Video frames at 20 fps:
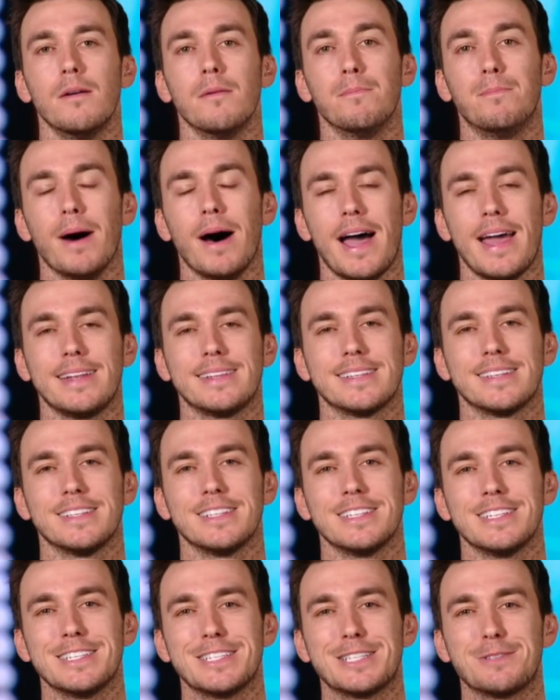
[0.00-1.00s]
But
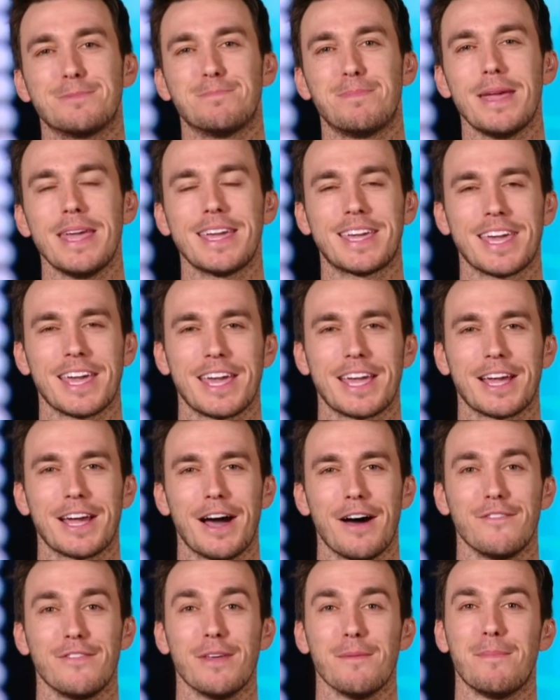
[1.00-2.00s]
speaking
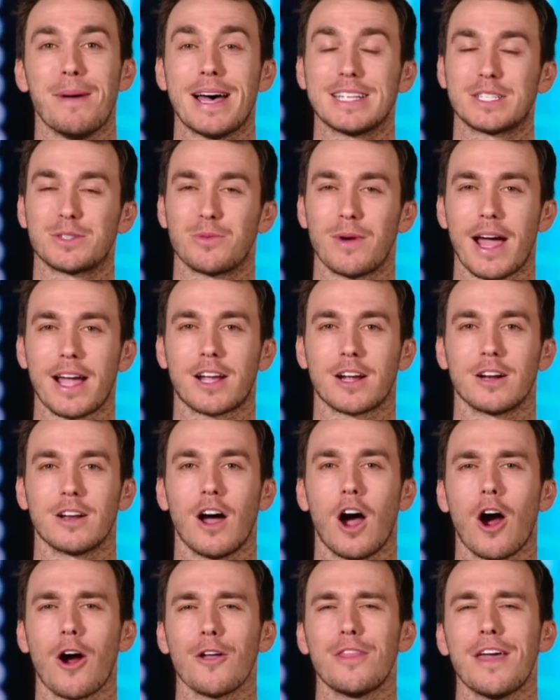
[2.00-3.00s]
of the best record,
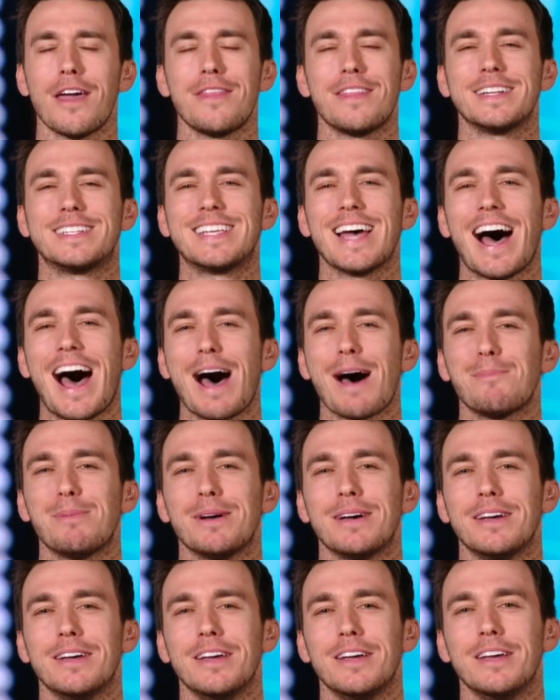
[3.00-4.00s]
are they the top
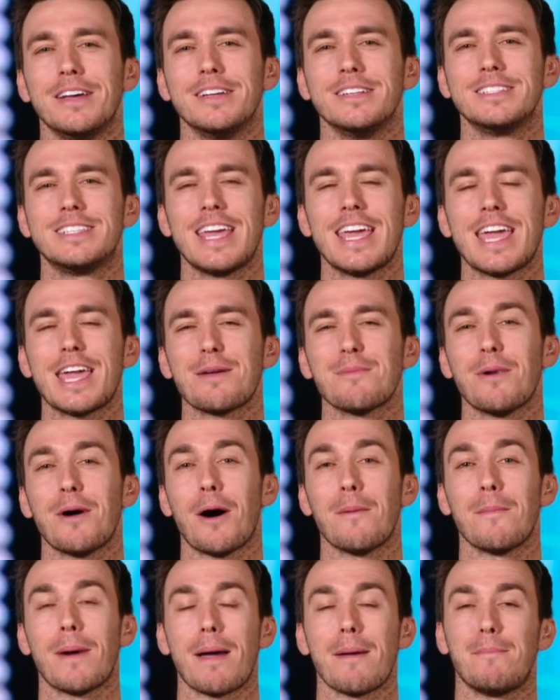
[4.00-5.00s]
team
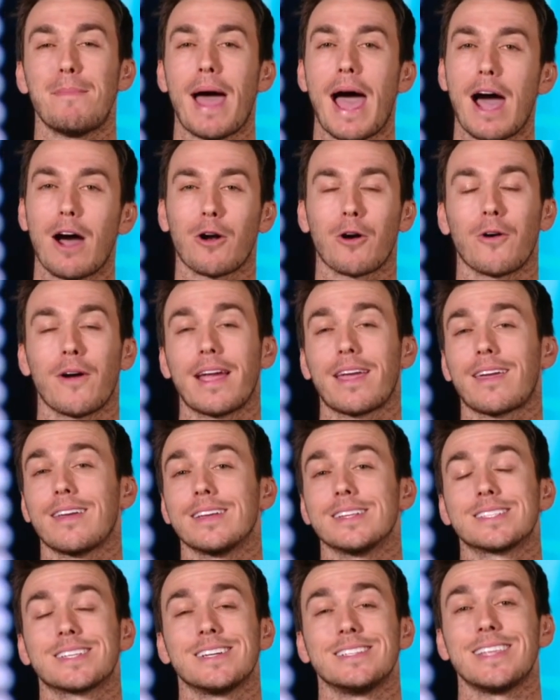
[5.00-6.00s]
on my power
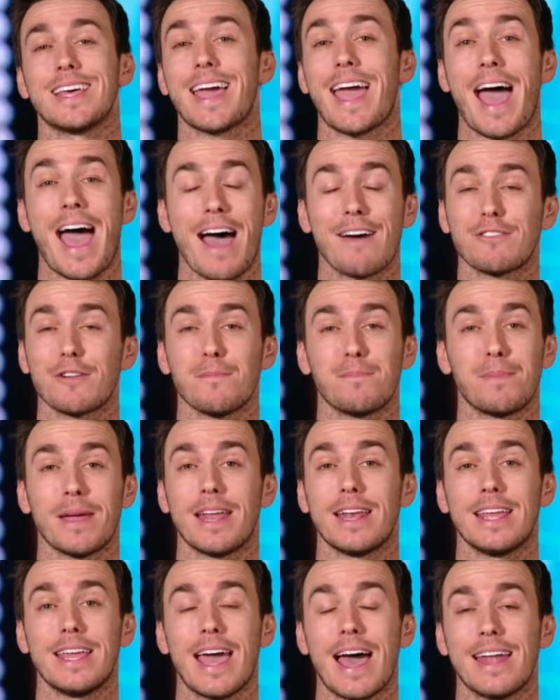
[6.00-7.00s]
rankings? Because they haven't
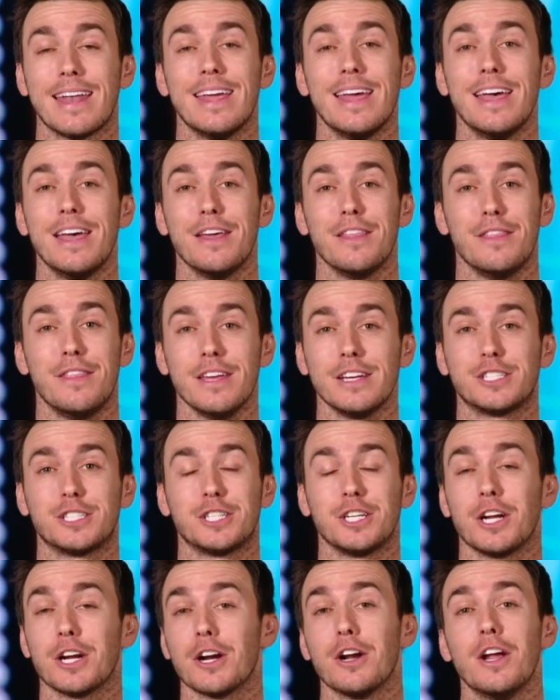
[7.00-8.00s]
been yet this
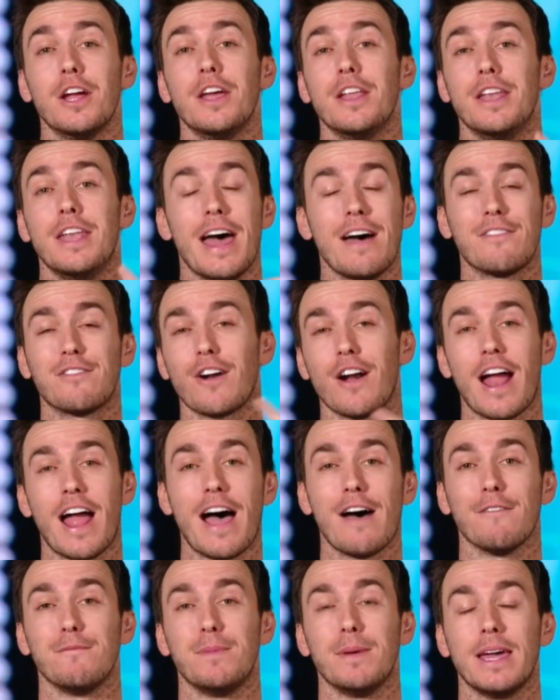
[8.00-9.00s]
year, never
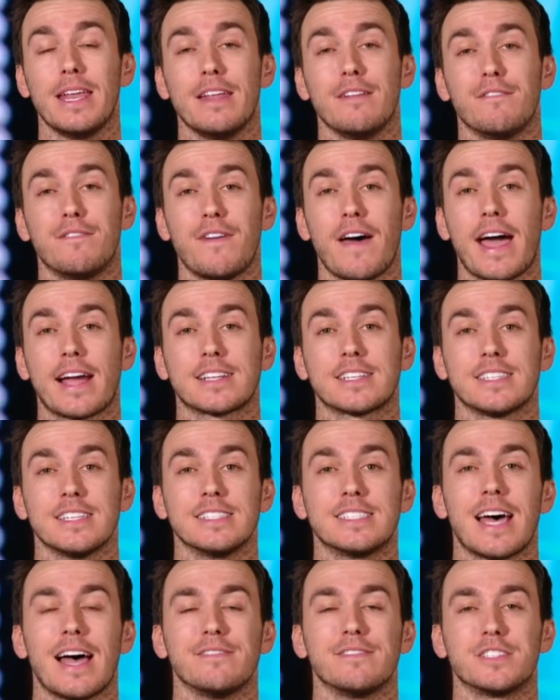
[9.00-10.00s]
have been, in fact,
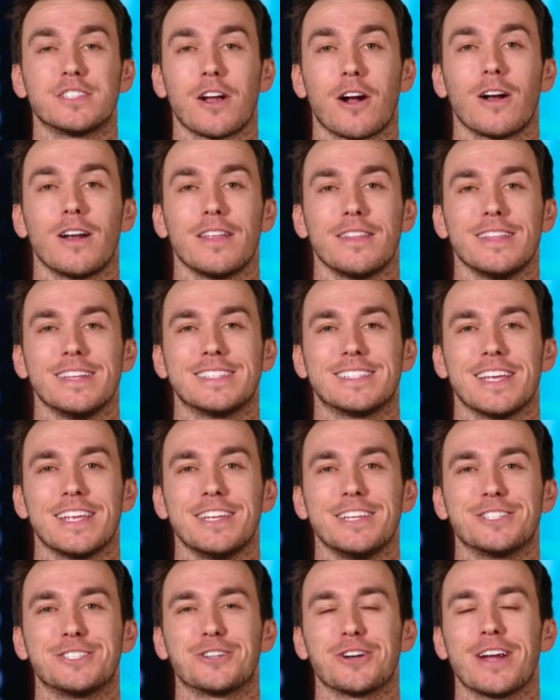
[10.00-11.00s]
since I've started in this
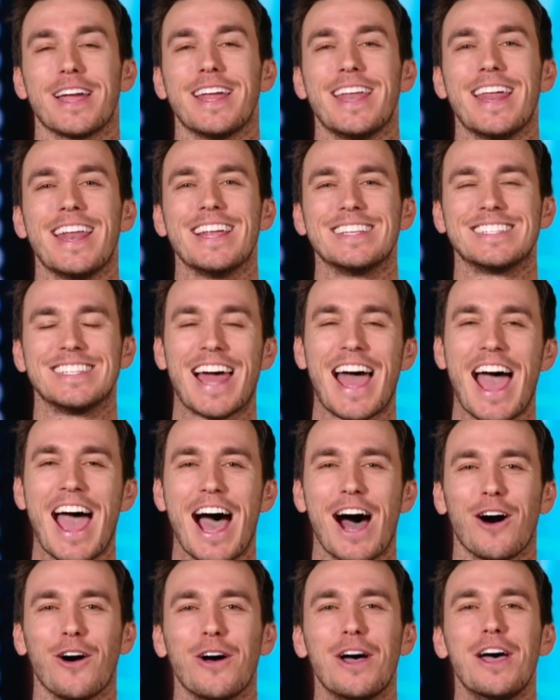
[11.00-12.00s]
industry. And it is
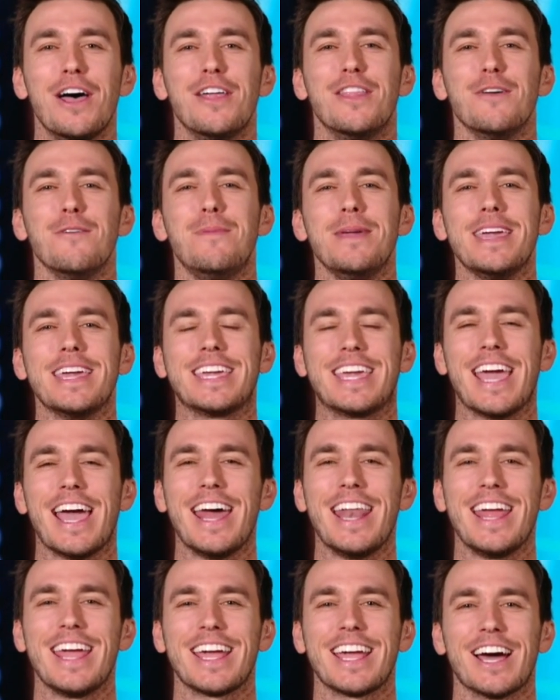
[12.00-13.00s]
now the
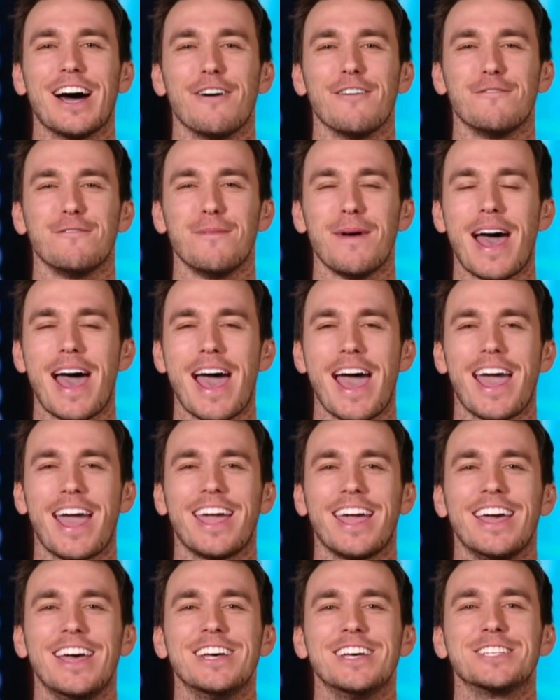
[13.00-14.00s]
beginning of
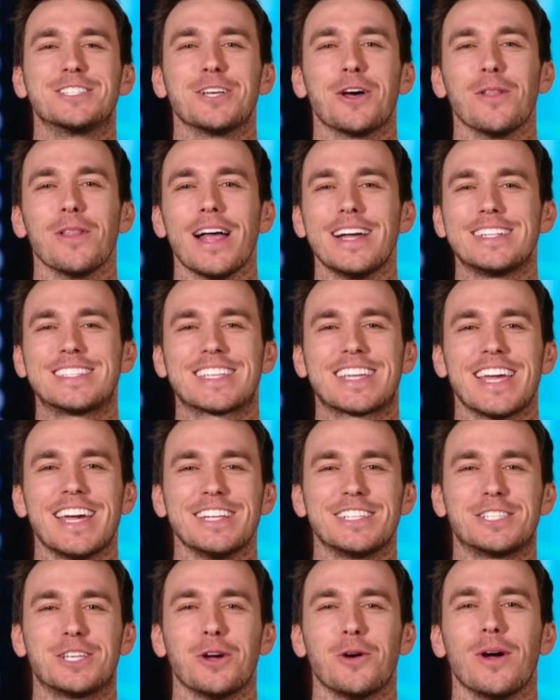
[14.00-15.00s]
May. So let's
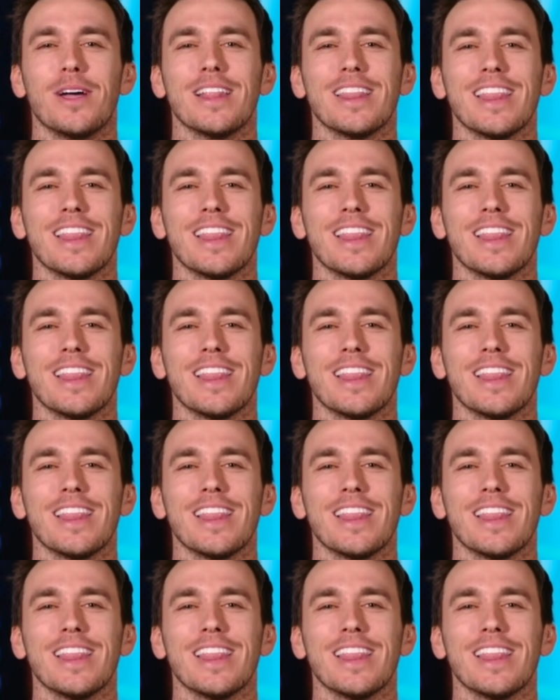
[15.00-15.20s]
get to it.